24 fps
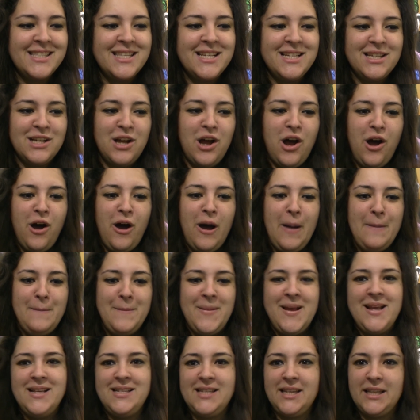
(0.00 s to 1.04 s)
These are
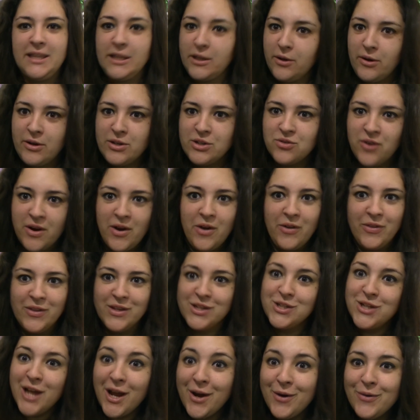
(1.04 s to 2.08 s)
amazing, and they're going straight on
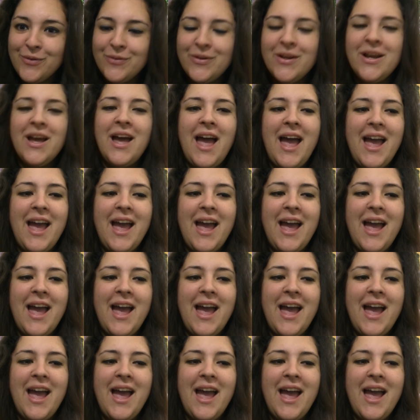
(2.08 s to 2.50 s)
the shelf.